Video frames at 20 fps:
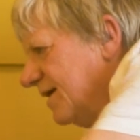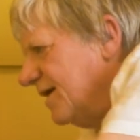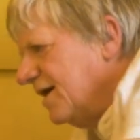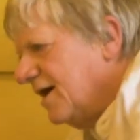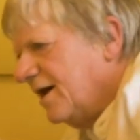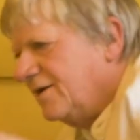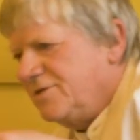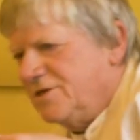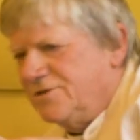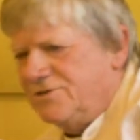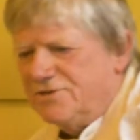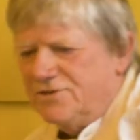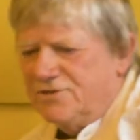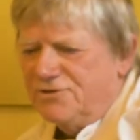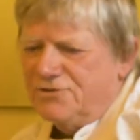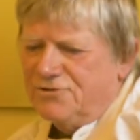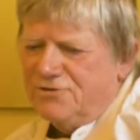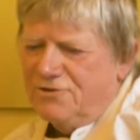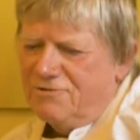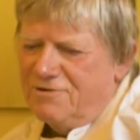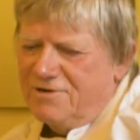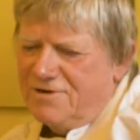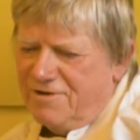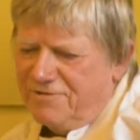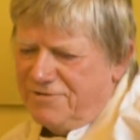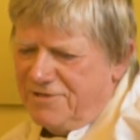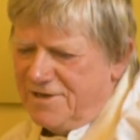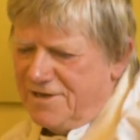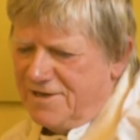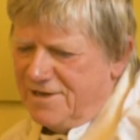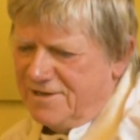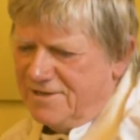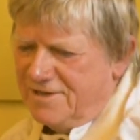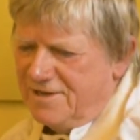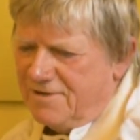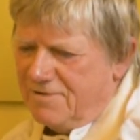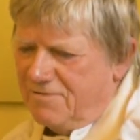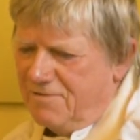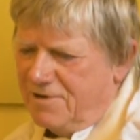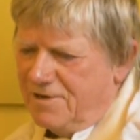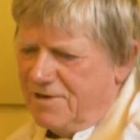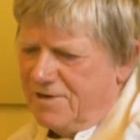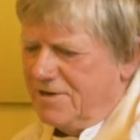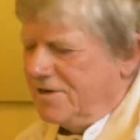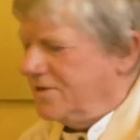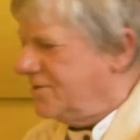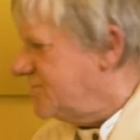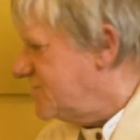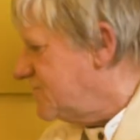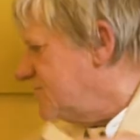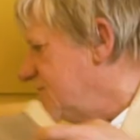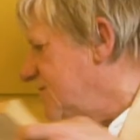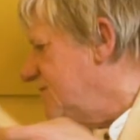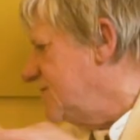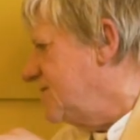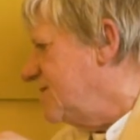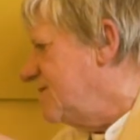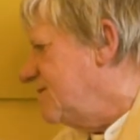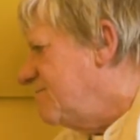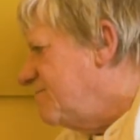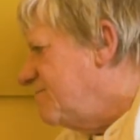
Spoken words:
And this is a story, and I think it quite nicely.